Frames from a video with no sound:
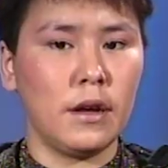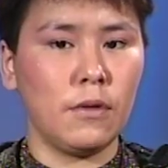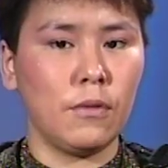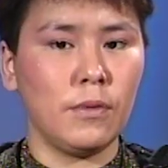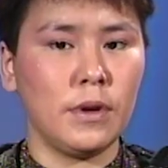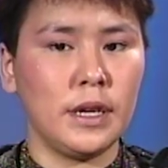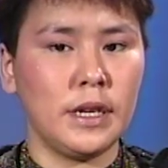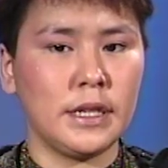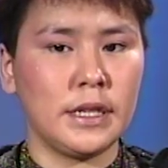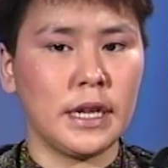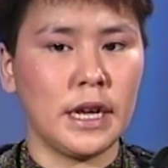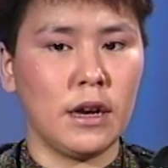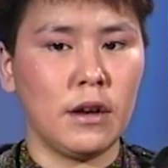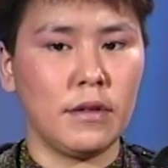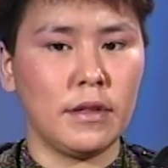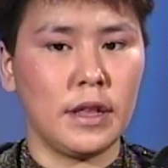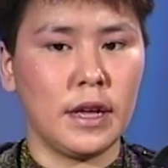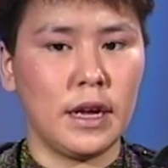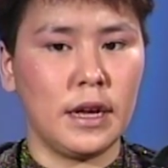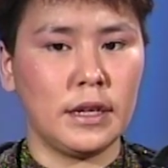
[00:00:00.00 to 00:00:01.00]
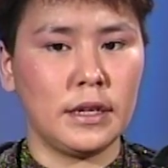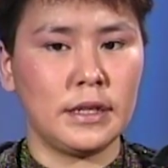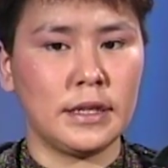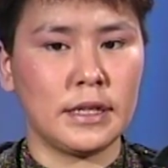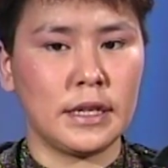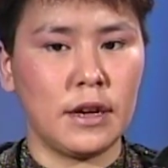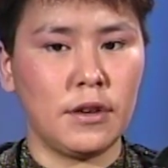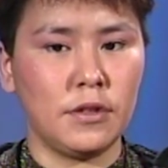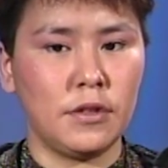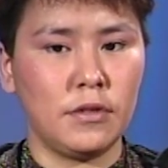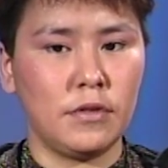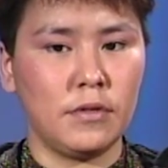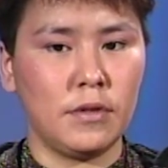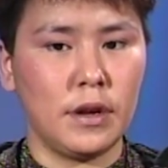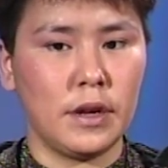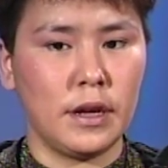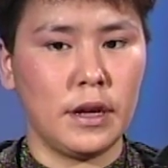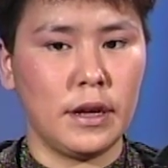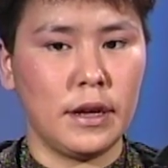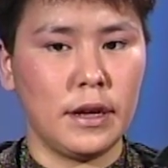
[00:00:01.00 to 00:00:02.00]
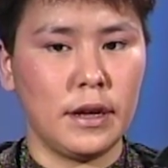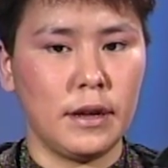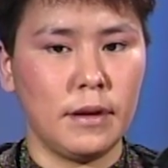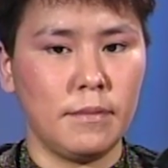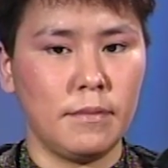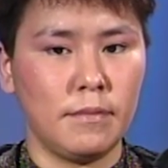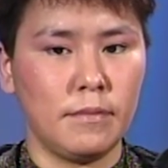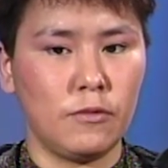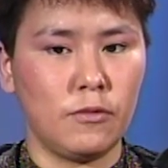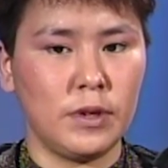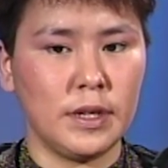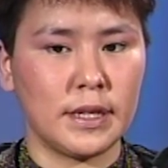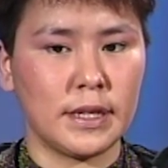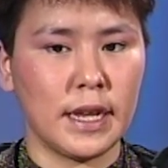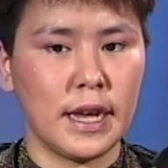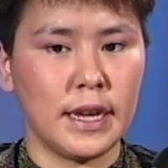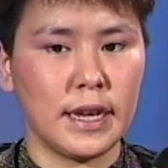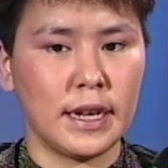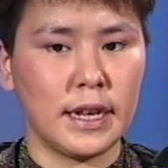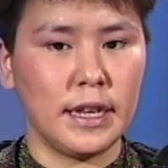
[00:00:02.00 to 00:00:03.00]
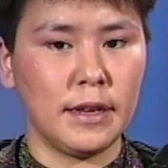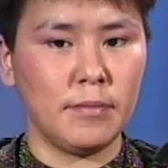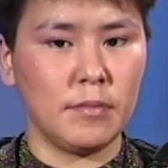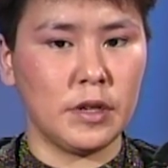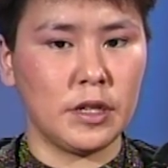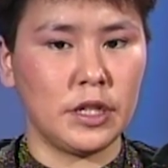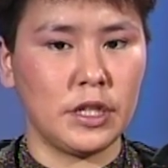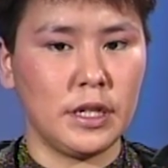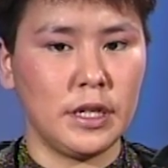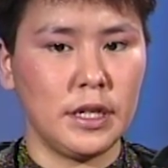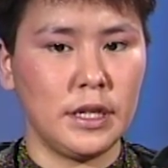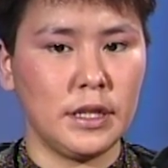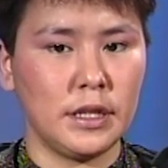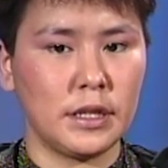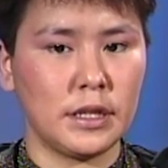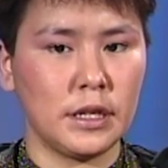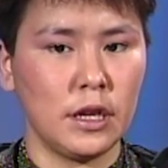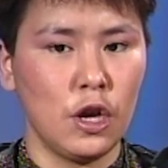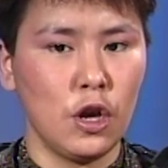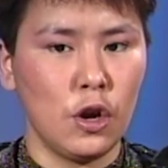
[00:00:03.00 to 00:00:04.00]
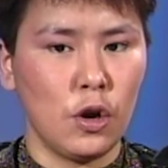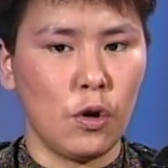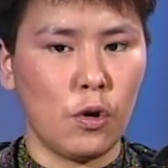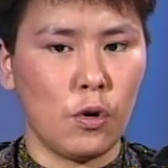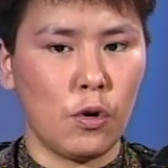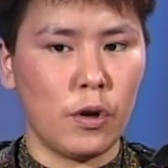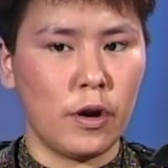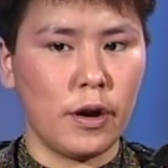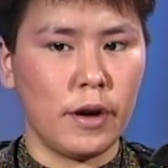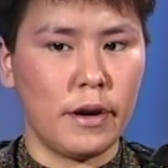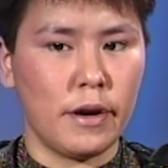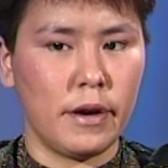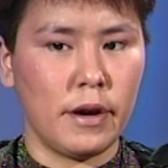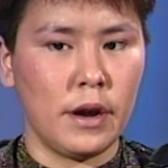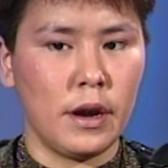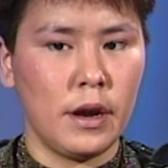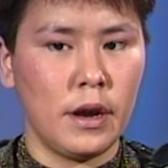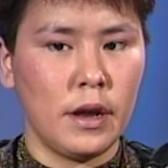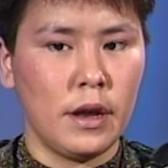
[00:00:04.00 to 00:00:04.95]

we tell the southern recycling machines or